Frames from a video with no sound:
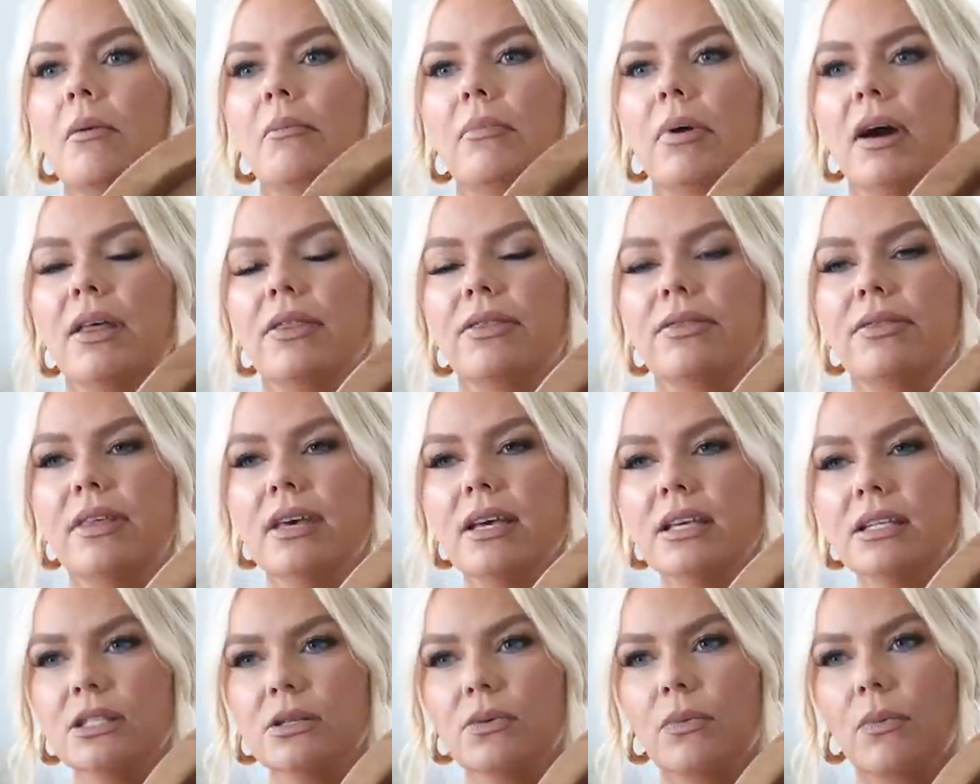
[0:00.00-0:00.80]
But
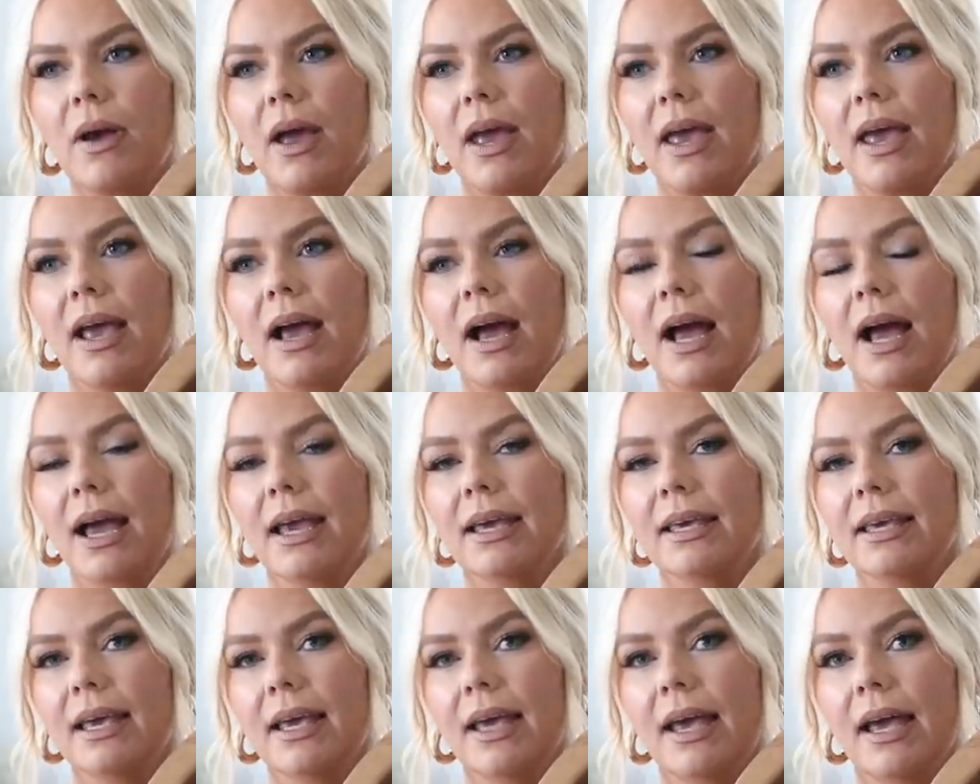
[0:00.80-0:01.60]
this way
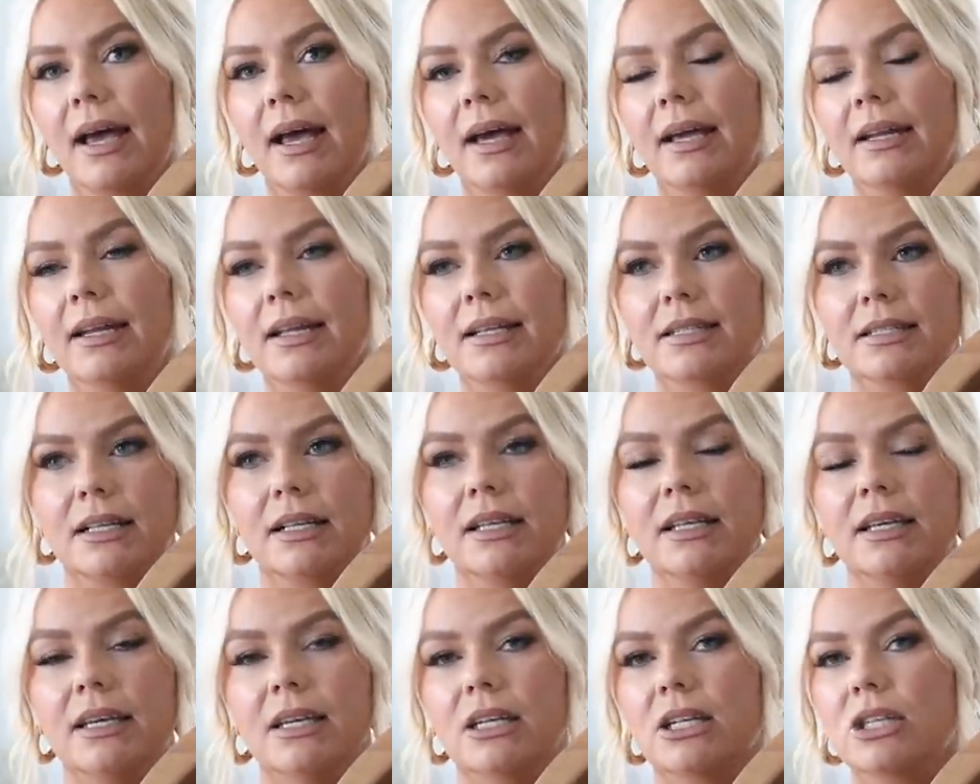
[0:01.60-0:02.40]
I can, it's
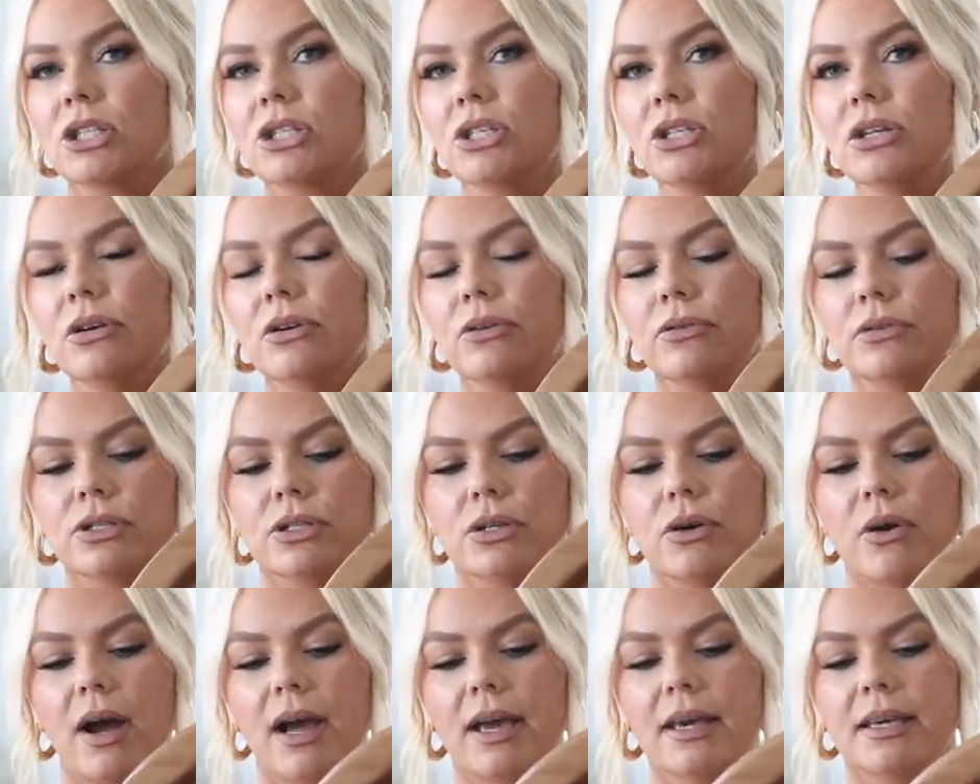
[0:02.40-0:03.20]
clean, it's new,
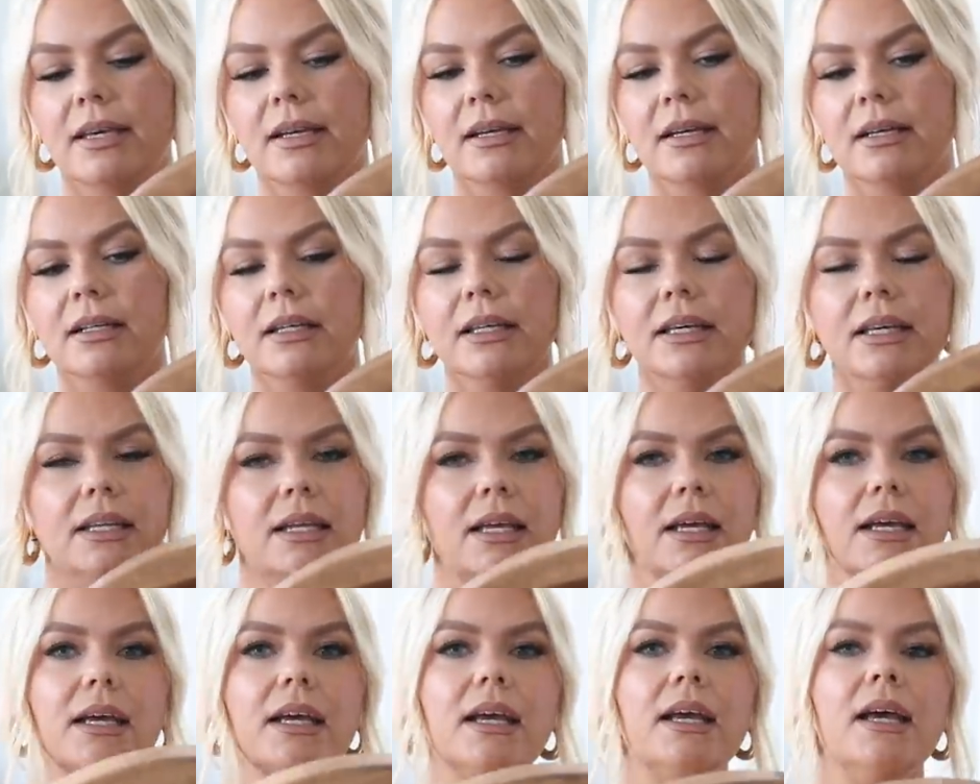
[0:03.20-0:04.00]
so I can clean
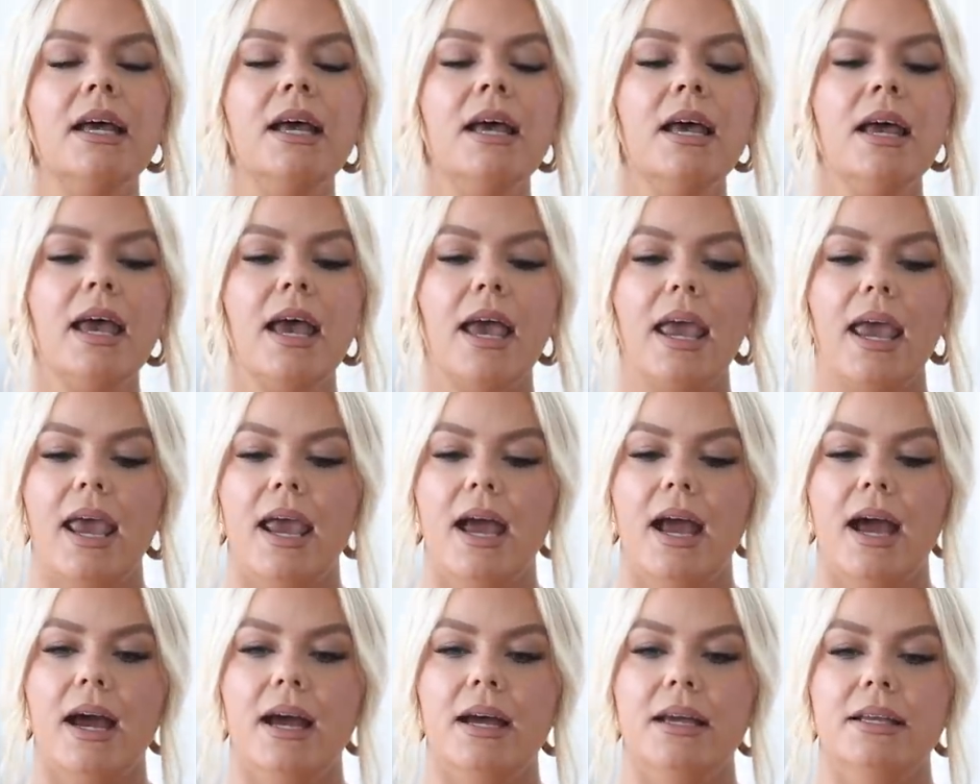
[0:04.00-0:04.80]
it
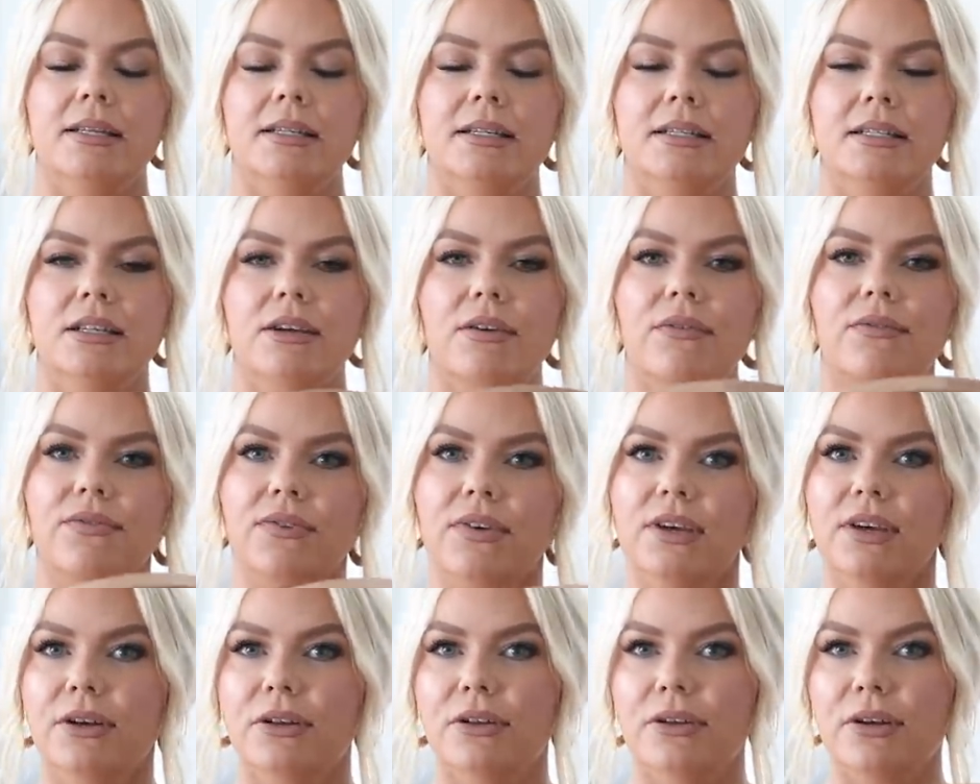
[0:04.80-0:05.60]
and
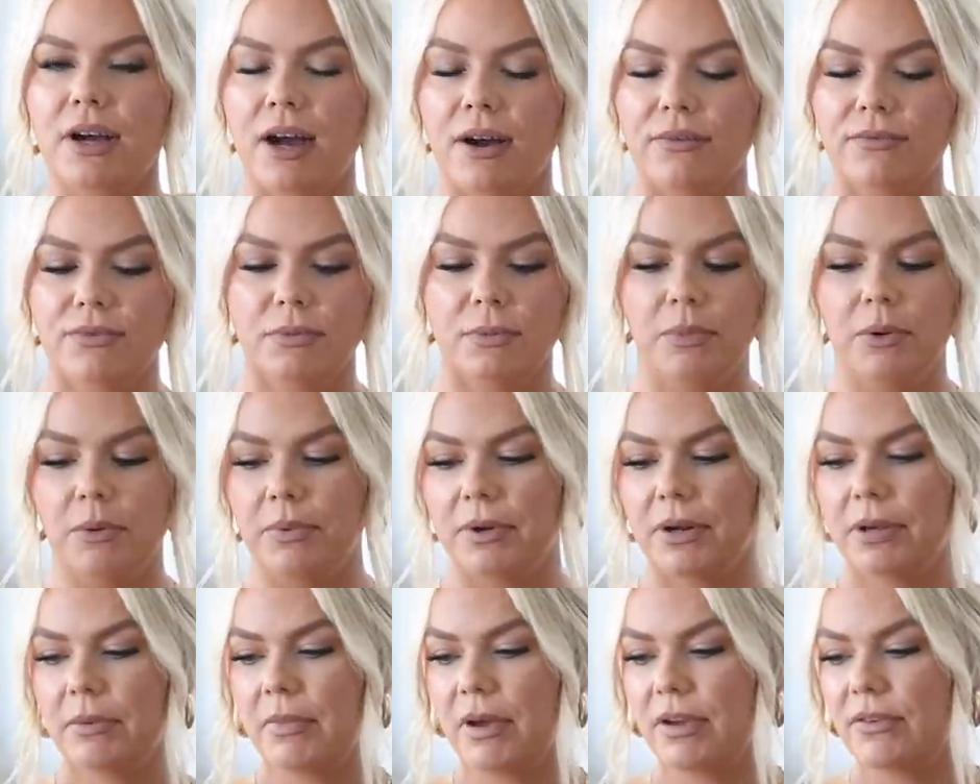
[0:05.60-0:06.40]
feel comfortable
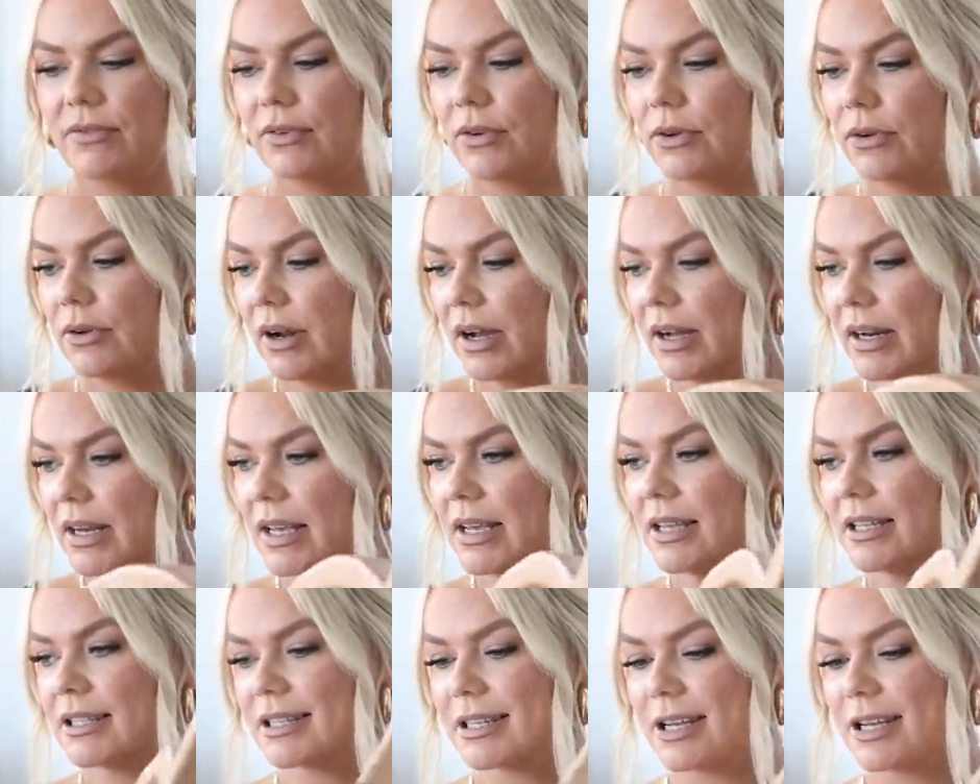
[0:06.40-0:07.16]
putting my food on it.